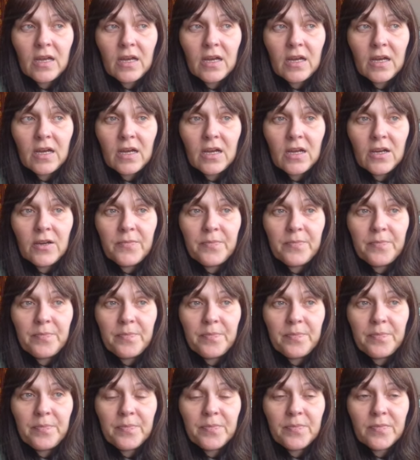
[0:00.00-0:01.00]
Um,
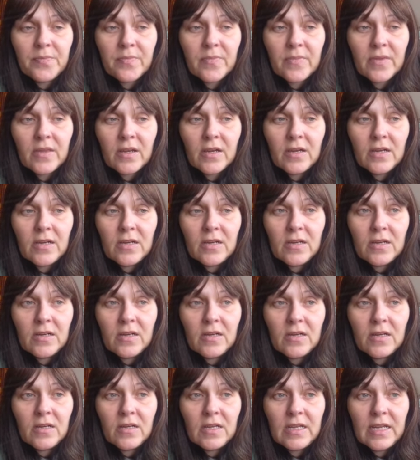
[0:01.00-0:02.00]

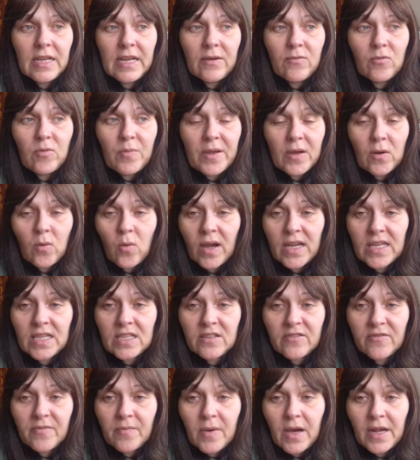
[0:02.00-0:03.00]
it would be a
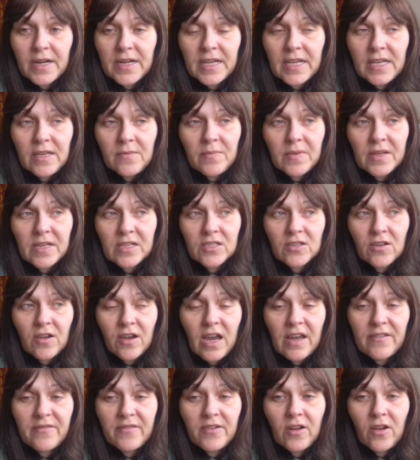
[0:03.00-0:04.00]
waste of money because I
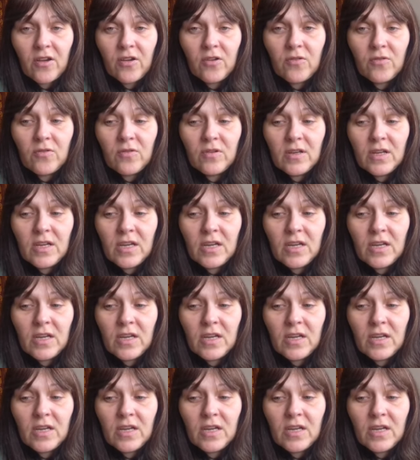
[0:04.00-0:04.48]
have no